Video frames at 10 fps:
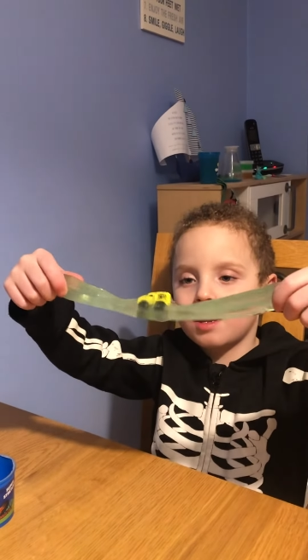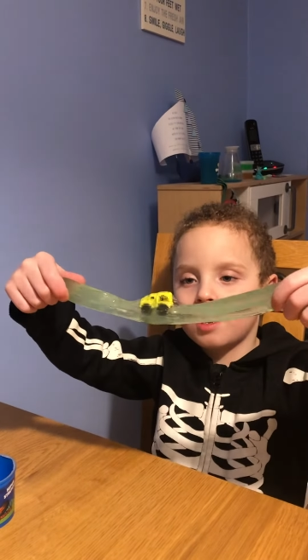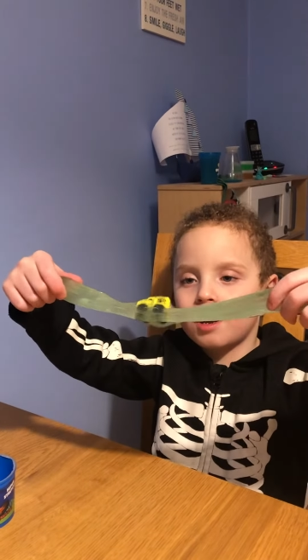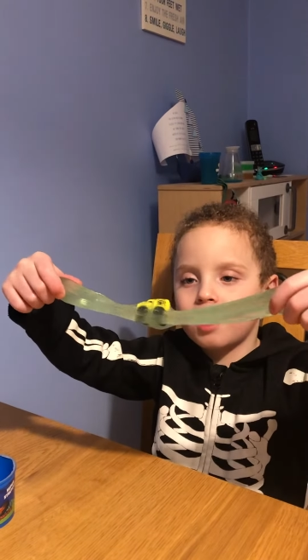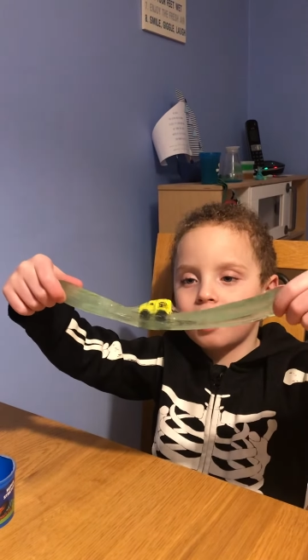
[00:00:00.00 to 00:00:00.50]

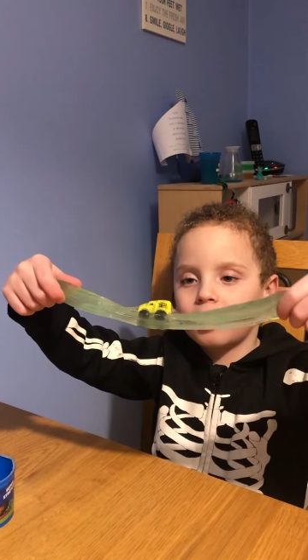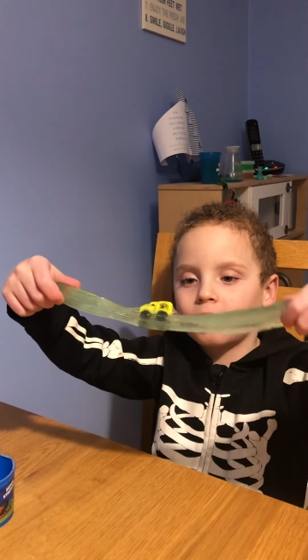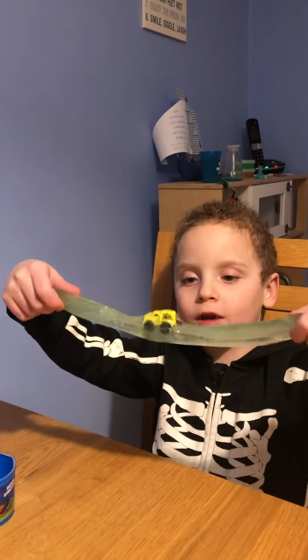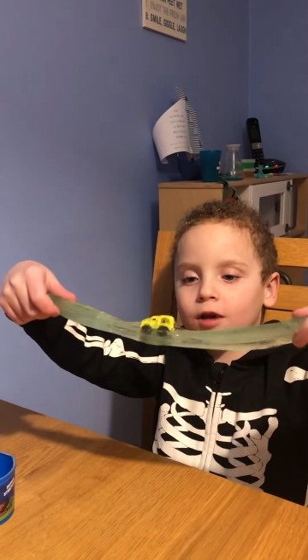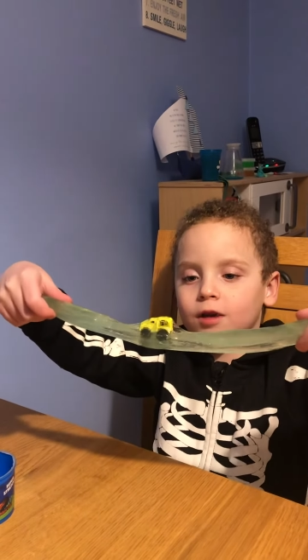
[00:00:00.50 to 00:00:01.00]
you
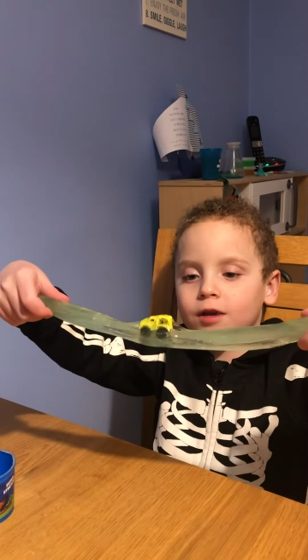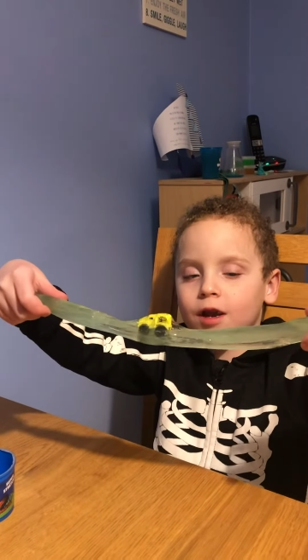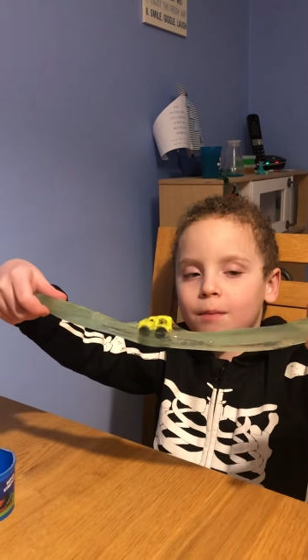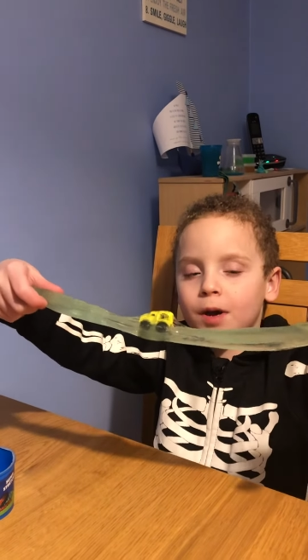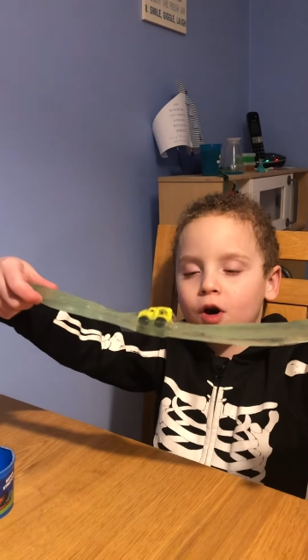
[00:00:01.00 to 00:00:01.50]
can
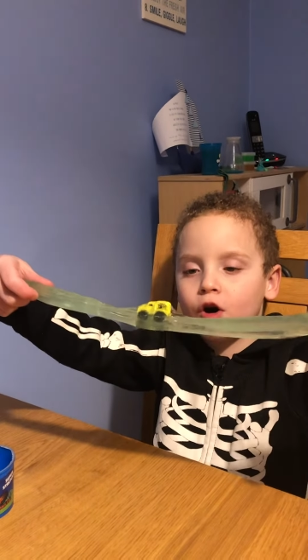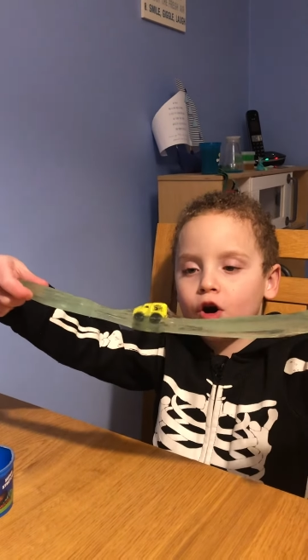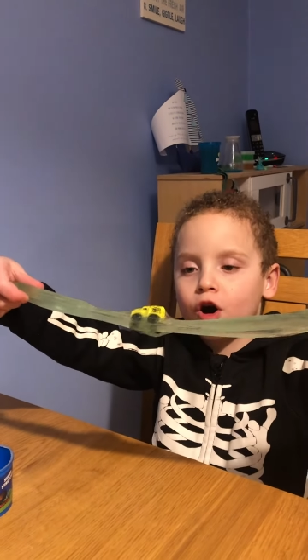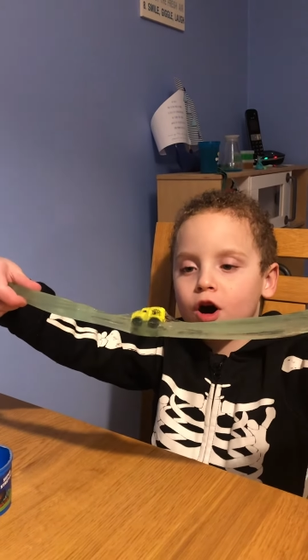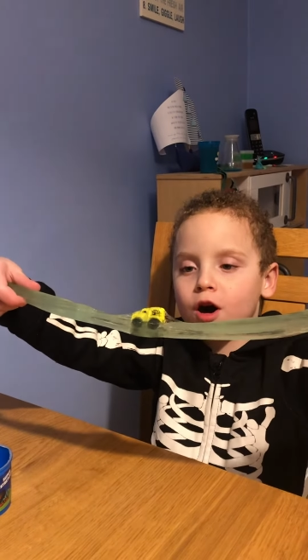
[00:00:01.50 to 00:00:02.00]
tip it
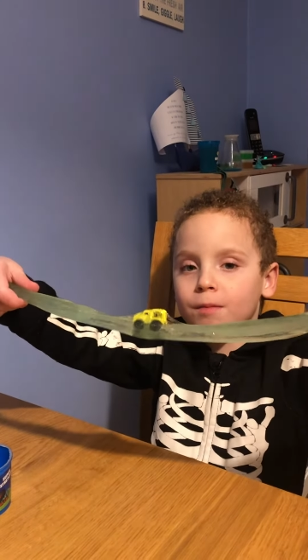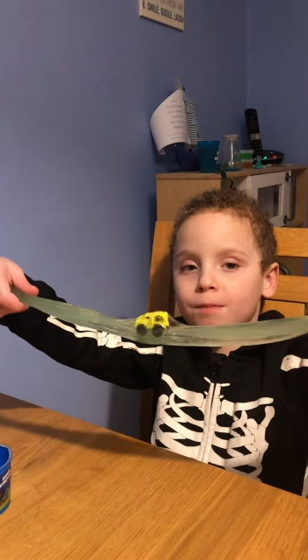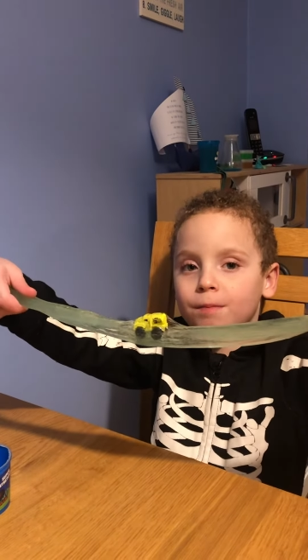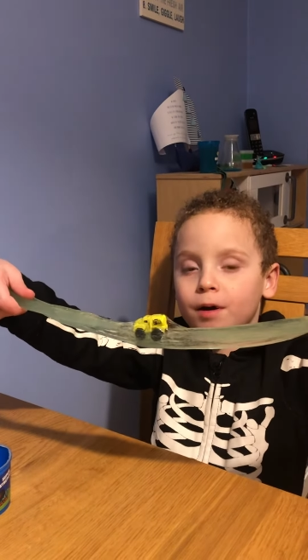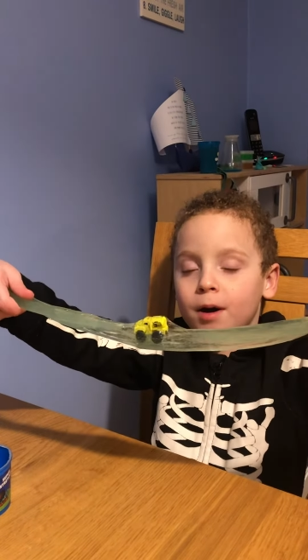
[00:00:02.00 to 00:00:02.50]
up
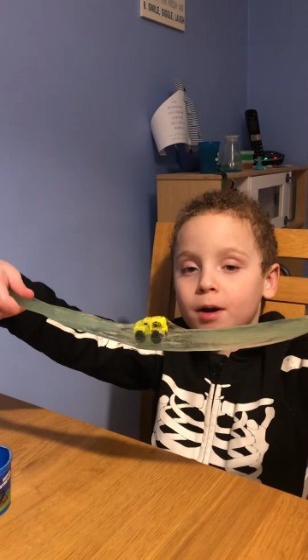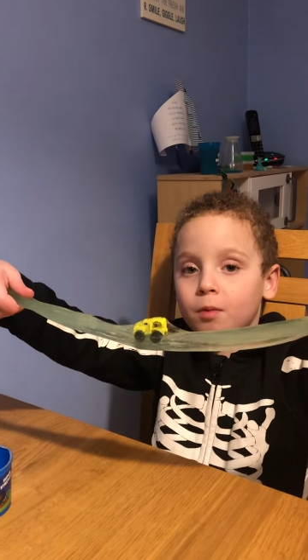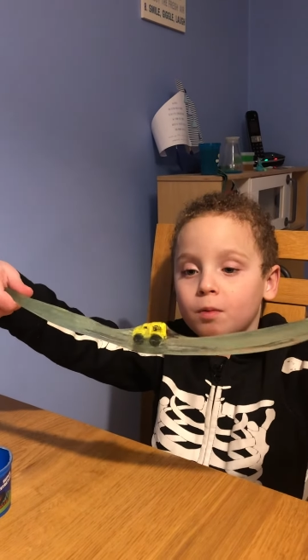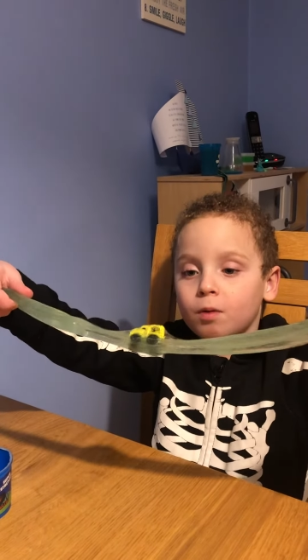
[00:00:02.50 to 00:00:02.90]
and it,